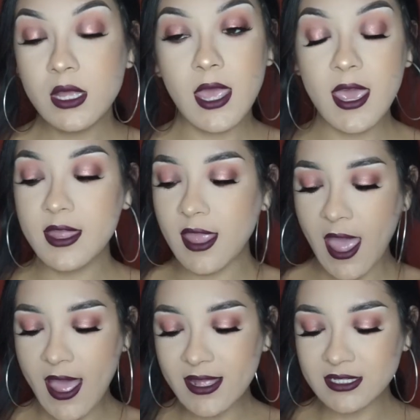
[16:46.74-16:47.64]
and it
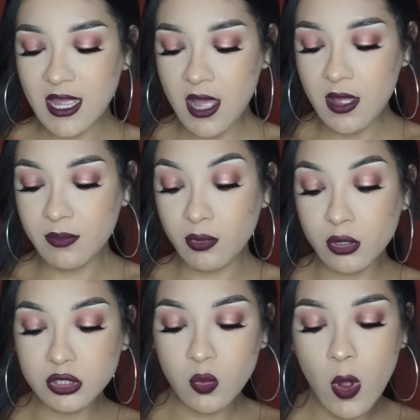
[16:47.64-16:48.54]
has um,
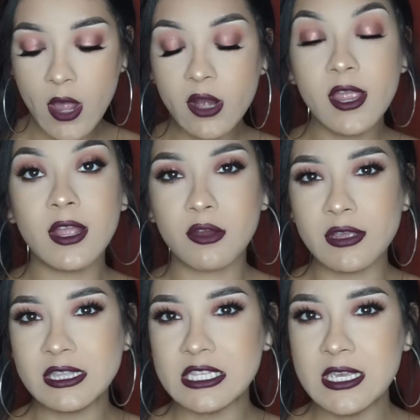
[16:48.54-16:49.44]
rose water and
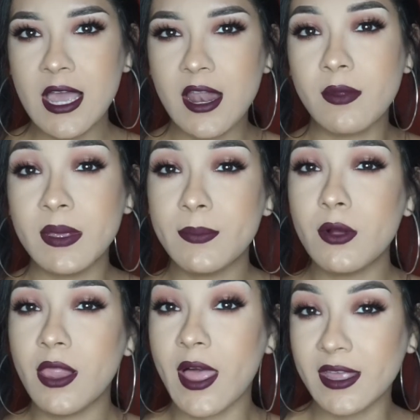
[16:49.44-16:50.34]
green tea. A lot of
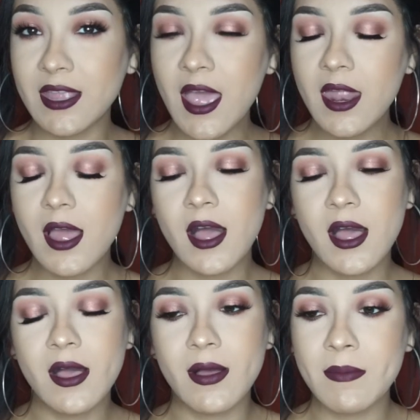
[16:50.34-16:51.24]
people like that.
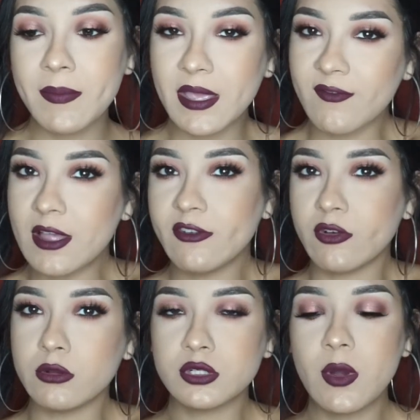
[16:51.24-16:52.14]
Uh, I'm a big fan
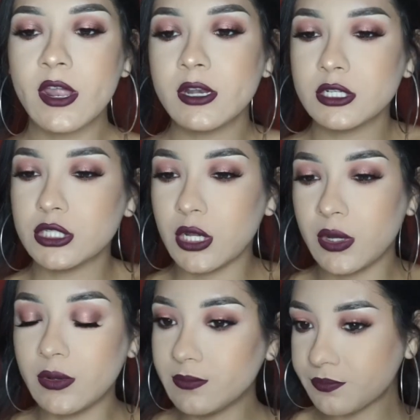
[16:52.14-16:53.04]
of rose water,
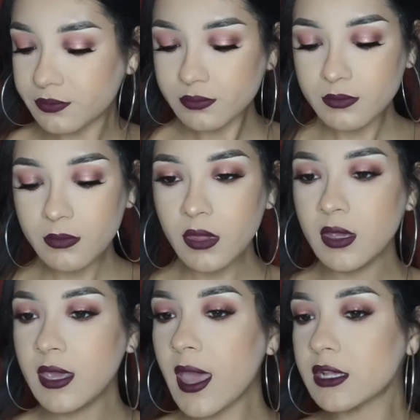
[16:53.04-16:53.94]
so
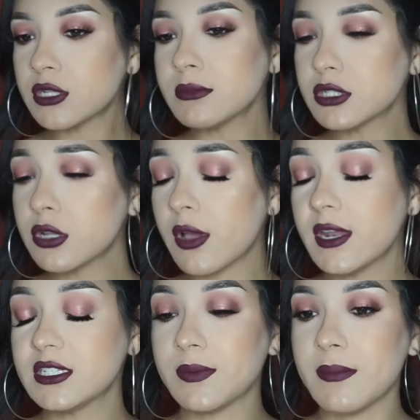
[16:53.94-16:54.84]
yeah. So I'm just gonna go
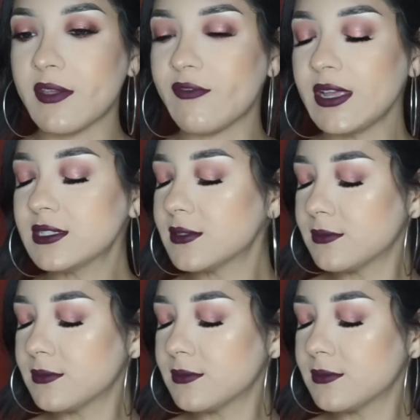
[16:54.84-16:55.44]
ahead and spray my face.